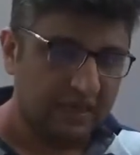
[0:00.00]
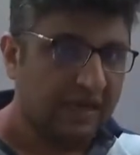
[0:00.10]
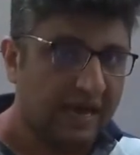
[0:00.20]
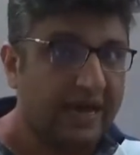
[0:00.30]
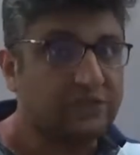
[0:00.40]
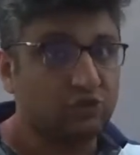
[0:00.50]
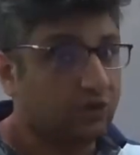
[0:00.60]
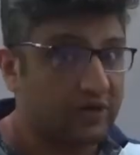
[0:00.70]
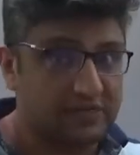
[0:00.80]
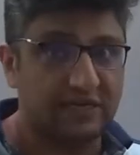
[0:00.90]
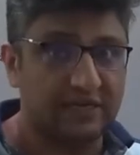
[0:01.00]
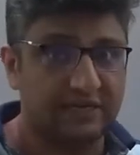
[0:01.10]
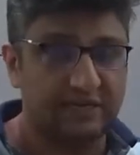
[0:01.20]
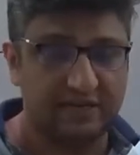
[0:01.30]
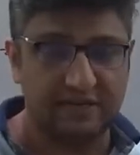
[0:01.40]
actually
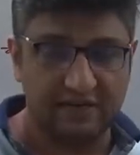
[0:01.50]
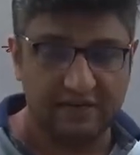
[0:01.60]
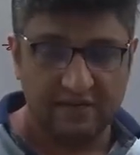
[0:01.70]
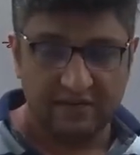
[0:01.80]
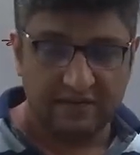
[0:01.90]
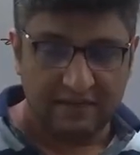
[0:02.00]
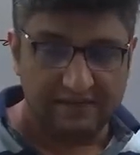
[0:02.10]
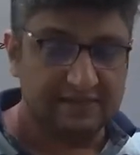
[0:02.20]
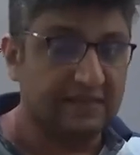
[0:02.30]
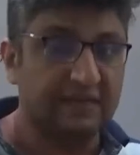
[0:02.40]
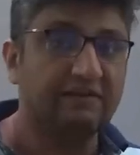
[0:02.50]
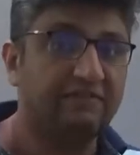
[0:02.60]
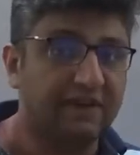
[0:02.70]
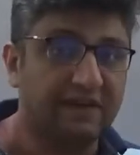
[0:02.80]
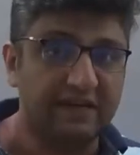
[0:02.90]
resulted in a
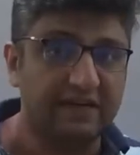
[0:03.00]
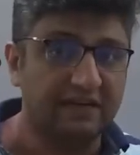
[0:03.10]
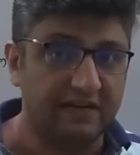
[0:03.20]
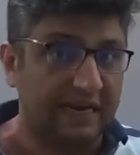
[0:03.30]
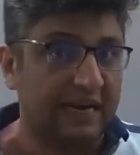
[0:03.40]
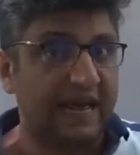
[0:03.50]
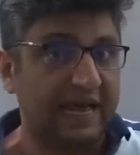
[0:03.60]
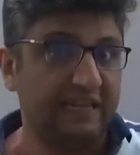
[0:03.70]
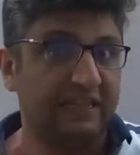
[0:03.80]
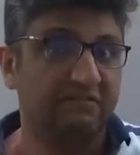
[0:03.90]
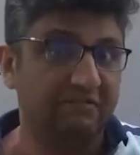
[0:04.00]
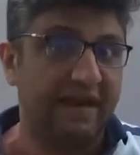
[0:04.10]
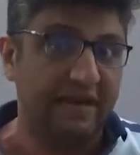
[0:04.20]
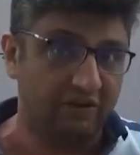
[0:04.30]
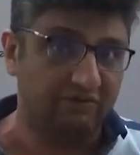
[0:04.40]
significant decline in the
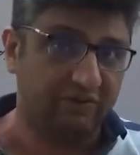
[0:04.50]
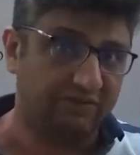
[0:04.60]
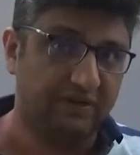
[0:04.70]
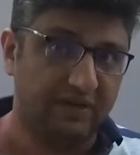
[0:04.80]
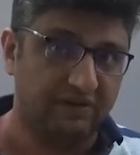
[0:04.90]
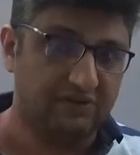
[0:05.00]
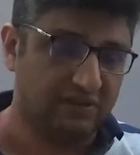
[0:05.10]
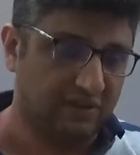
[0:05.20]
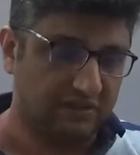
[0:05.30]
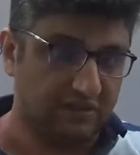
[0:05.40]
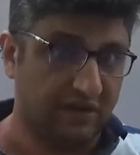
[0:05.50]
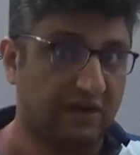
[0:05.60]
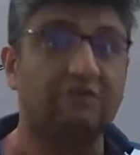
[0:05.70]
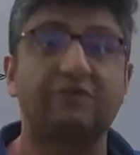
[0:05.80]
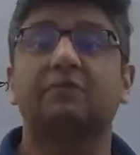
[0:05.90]
value of that warehouse. The
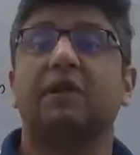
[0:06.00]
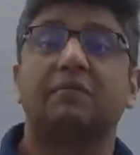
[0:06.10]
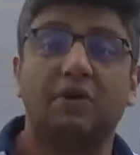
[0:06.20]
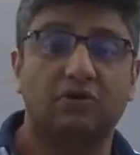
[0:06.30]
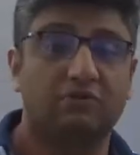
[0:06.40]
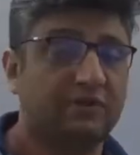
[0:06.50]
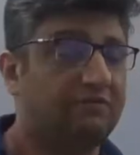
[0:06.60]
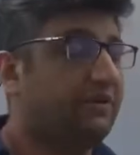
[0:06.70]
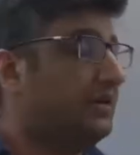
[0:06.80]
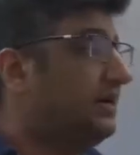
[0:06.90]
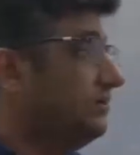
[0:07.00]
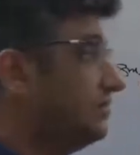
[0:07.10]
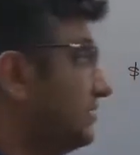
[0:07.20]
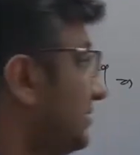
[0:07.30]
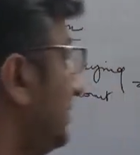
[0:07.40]
recoverable amount of that warehouse